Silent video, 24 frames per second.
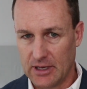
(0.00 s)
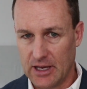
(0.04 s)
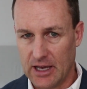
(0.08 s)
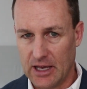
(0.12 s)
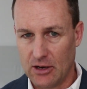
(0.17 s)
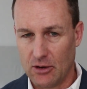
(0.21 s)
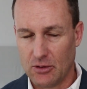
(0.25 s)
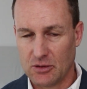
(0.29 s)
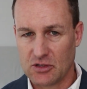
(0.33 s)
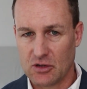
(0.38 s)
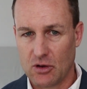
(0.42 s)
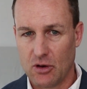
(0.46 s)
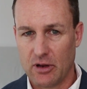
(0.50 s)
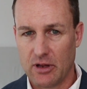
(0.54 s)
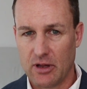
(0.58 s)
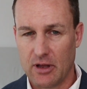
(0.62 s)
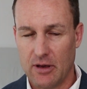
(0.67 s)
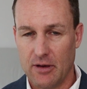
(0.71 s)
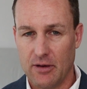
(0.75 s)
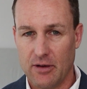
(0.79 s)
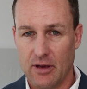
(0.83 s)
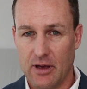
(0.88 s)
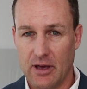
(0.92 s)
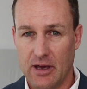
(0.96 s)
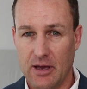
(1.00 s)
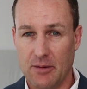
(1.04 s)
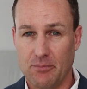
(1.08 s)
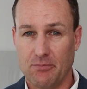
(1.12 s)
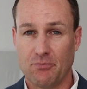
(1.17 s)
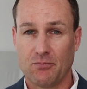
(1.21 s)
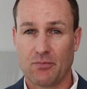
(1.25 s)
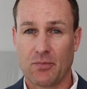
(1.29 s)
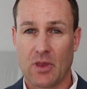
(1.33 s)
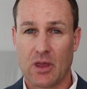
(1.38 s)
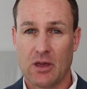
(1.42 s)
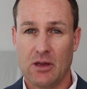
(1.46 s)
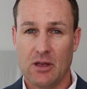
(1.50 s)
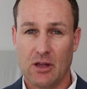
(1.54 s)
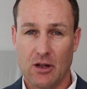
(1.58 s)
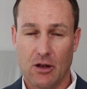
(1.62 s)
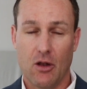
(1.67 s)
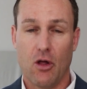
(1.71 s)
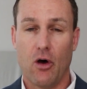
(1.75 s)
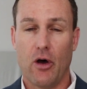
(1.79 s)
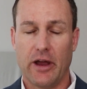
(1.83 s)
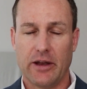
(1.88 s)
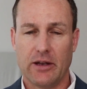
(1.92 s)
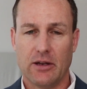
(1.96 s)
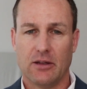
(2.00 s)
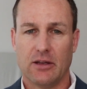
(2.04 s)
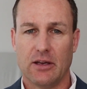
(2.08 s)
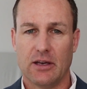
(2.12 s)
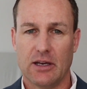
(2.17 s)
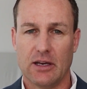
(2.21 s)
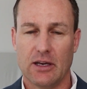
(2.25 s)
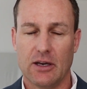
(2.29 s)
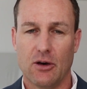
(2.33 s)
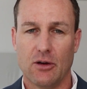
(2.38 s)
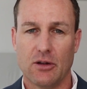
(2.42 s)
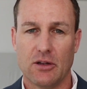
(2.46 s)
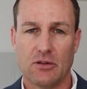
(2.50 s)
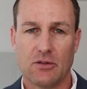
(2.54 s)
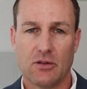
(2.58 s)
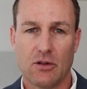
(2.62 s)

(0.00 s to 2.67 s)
And I was on the um, line uh,